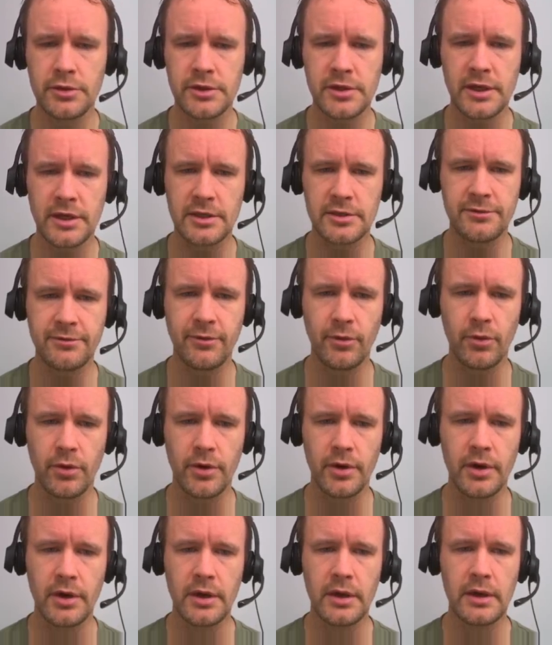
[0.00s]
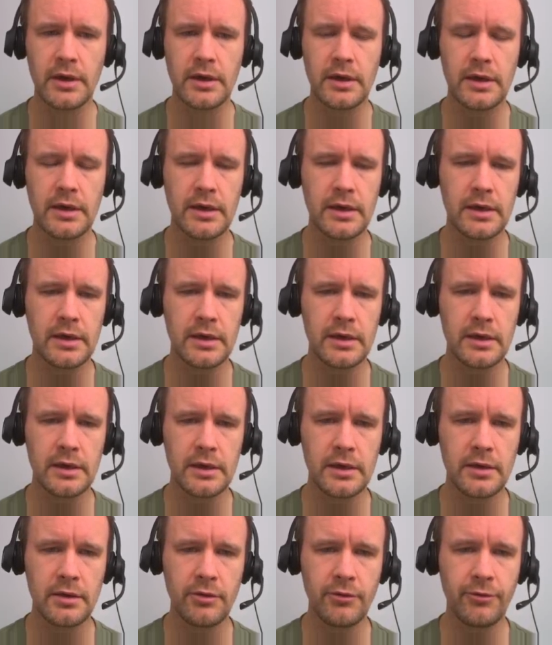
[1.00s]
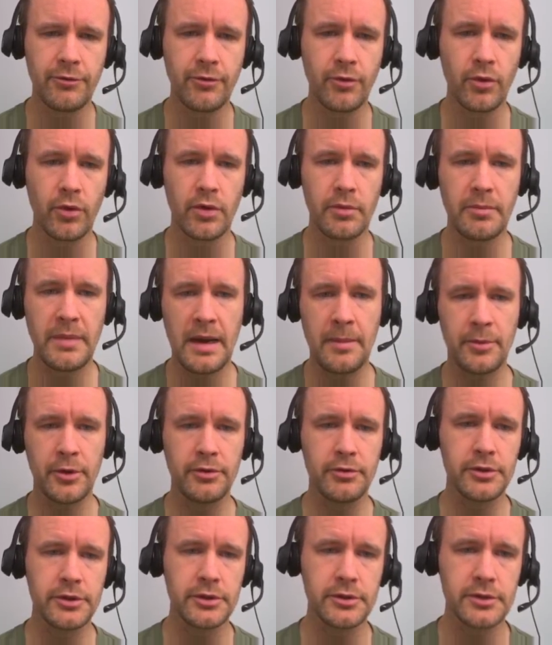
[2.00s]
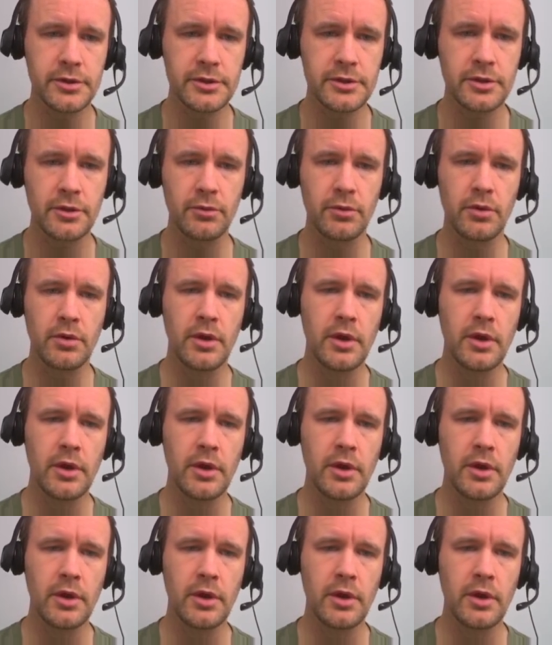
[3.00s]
case for, uh, for map and reduce. So